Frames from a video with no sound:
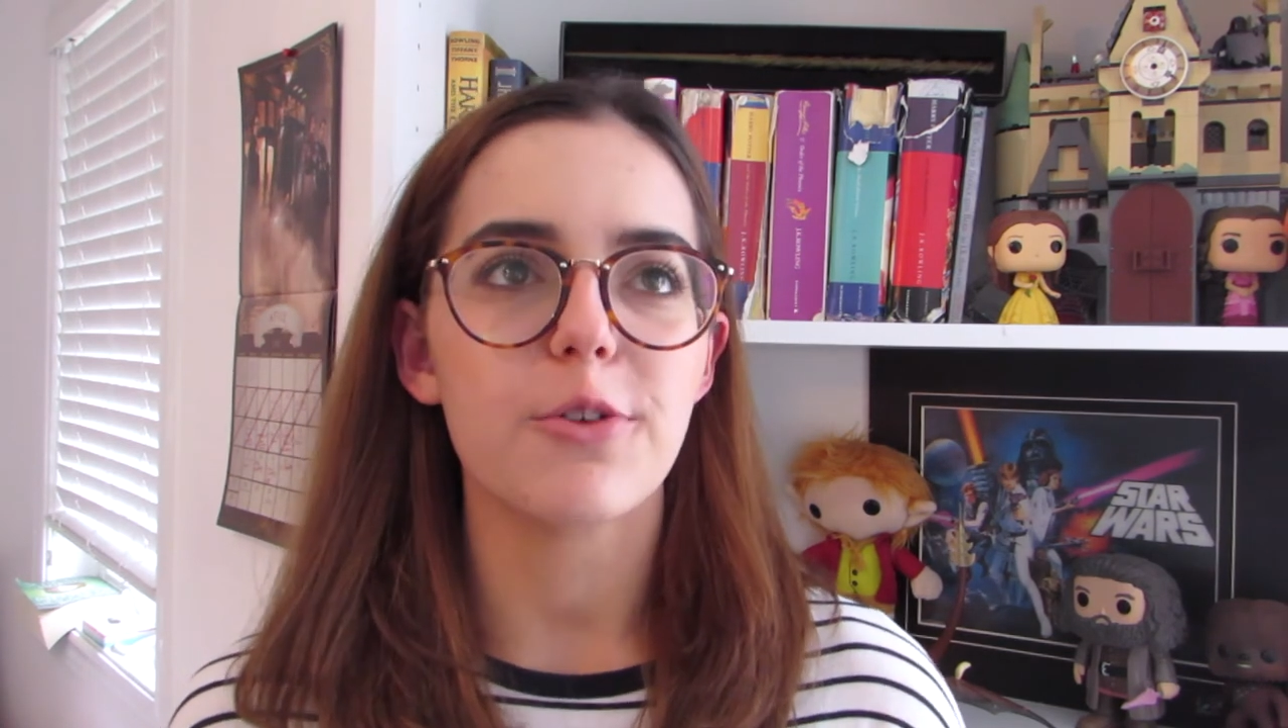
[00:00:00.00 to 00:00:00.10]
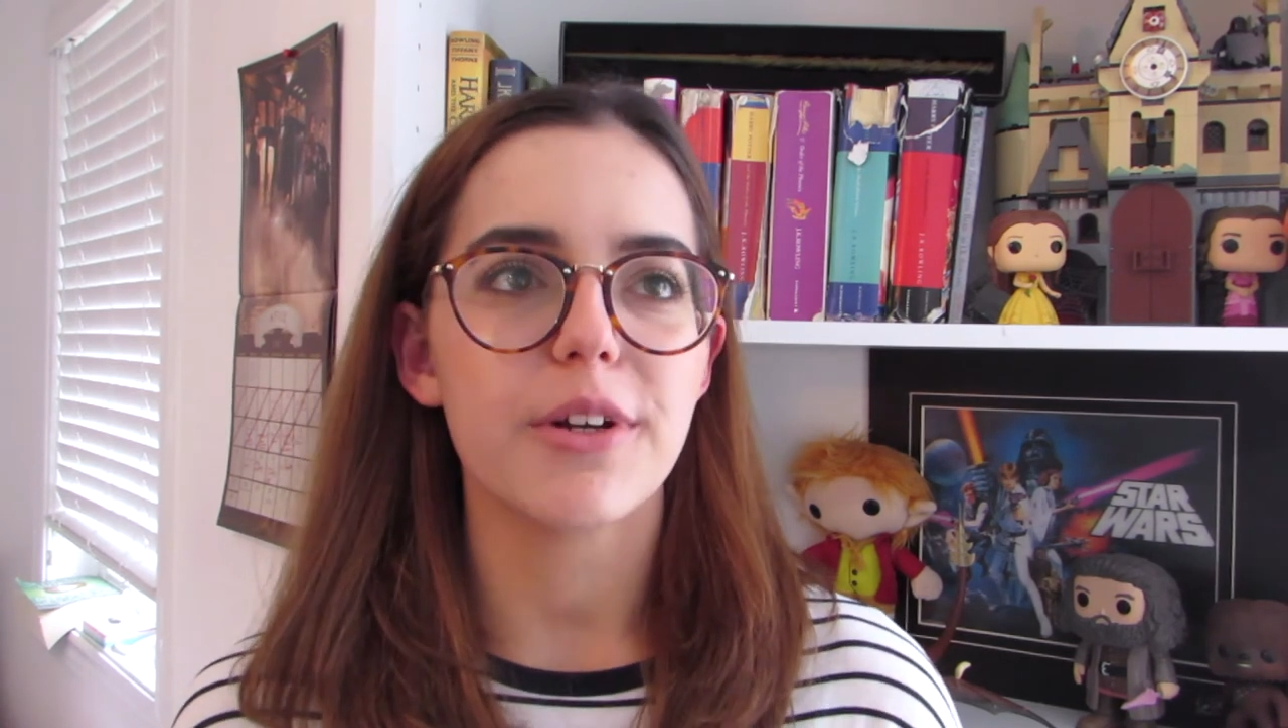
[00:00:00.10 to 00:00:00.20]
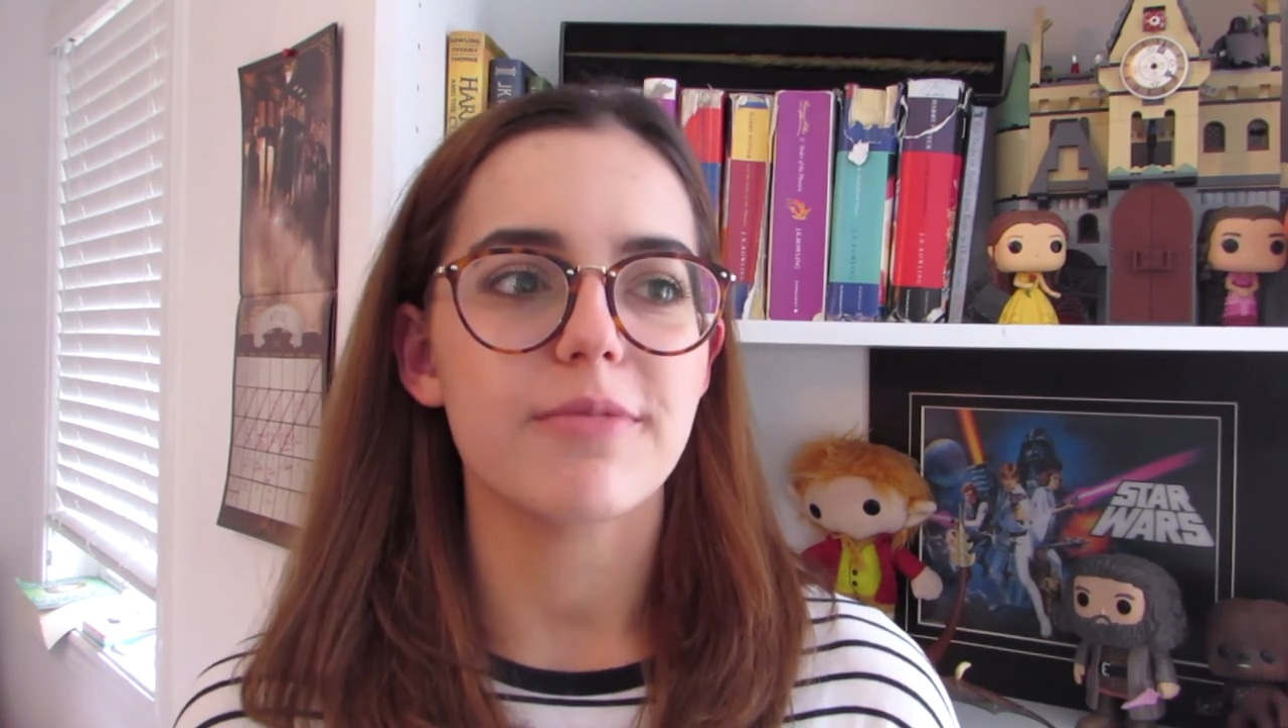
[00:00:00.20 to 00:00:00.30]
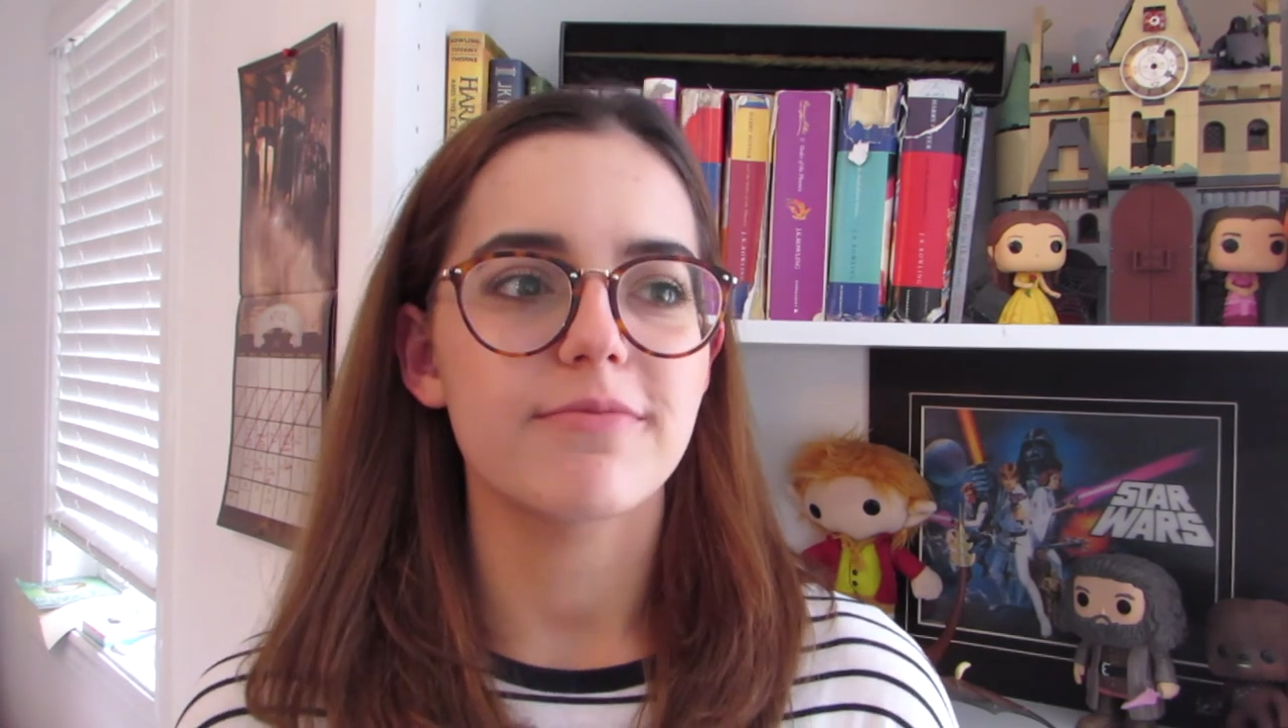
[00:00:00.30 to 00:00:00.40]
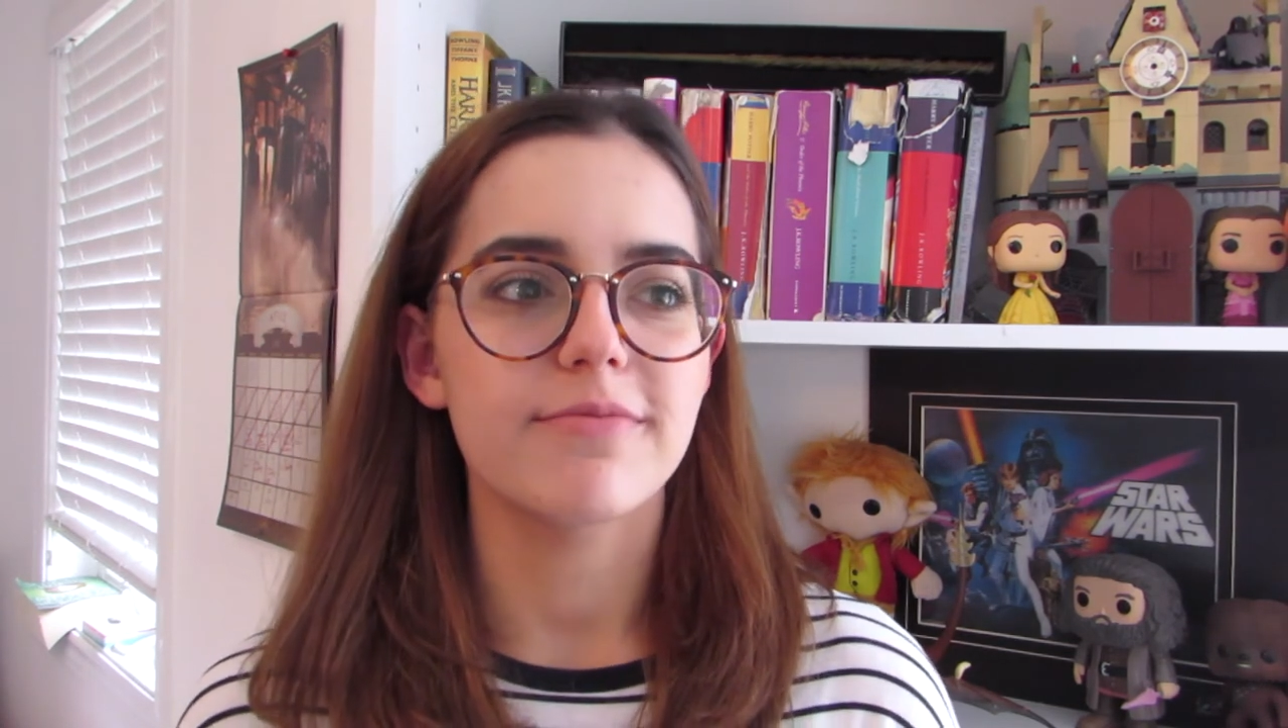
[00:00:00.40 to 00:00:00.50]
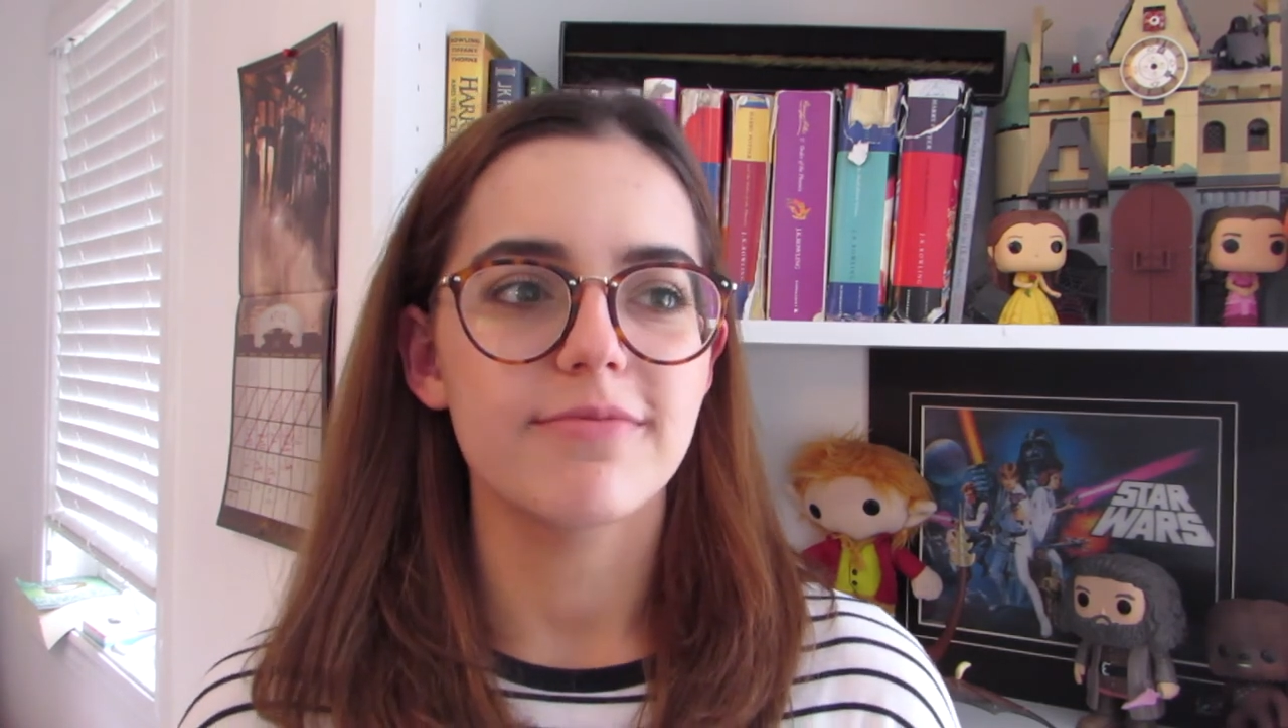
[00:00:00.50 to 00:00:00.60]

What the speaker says: one